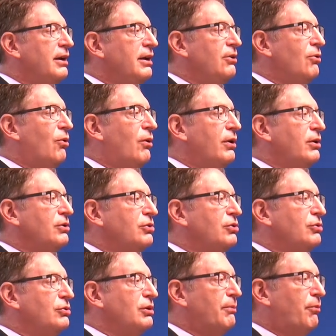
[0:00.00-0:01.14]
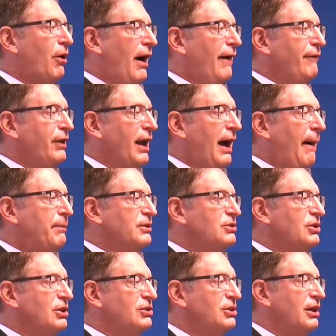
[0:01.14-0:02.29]
in order to deprive the
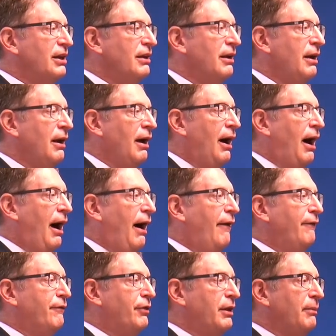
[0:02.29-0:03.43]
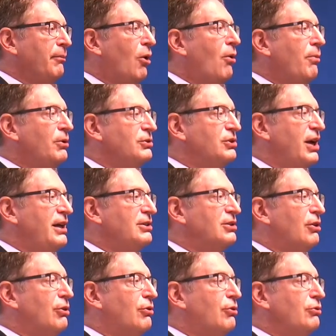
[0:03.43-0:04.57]
opposition of the
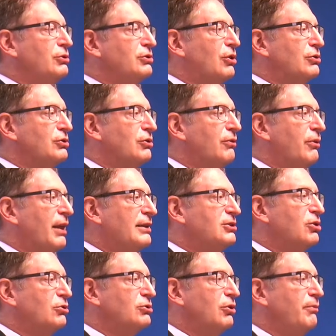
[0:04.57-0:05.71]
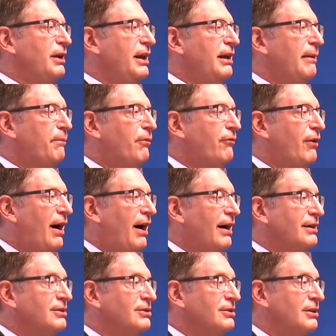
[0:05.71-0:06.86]
mobilization through social that social media
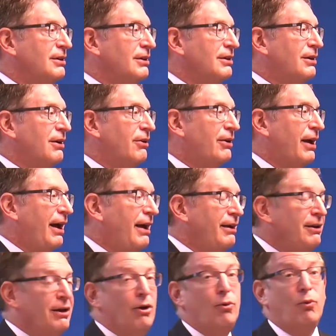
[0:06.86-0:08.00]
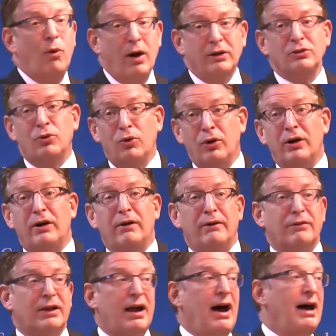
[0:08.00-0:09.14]
provides. Okay, one quarter
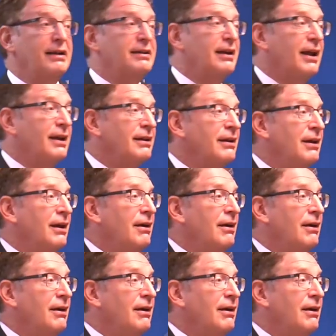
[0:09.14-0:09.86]
of the continent.